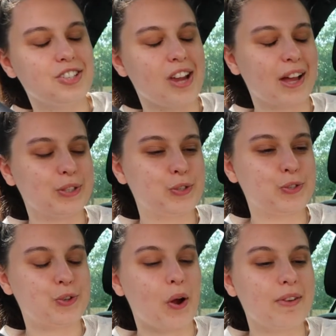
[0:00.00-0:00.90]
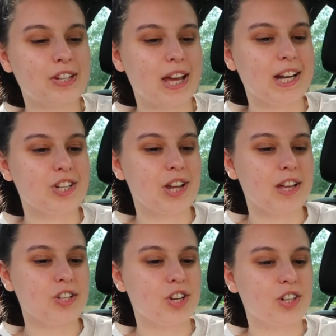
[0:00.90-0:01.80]
She had so much energy
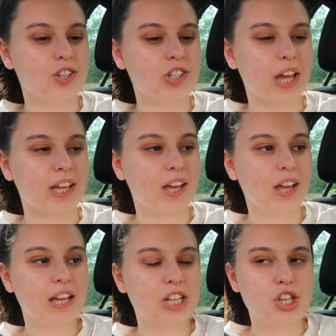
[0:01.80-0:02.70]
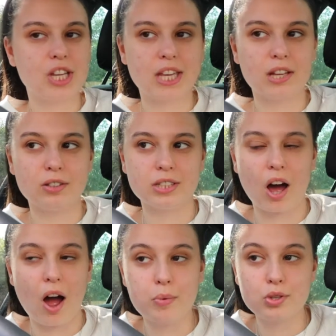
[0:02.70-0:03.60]
and she just like, she killed
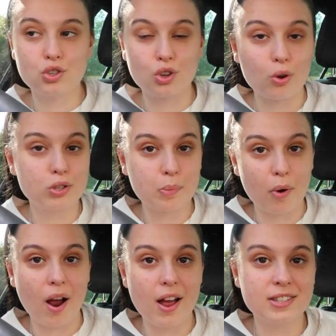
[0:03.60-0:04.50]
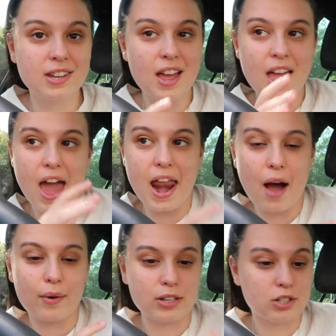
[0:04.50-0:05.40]
it. I was so surprised at
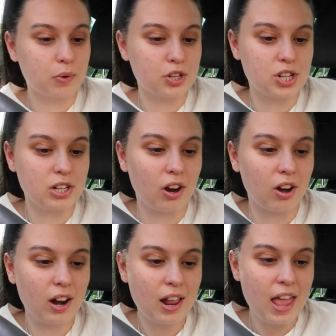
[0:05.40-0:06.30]
how into it she got.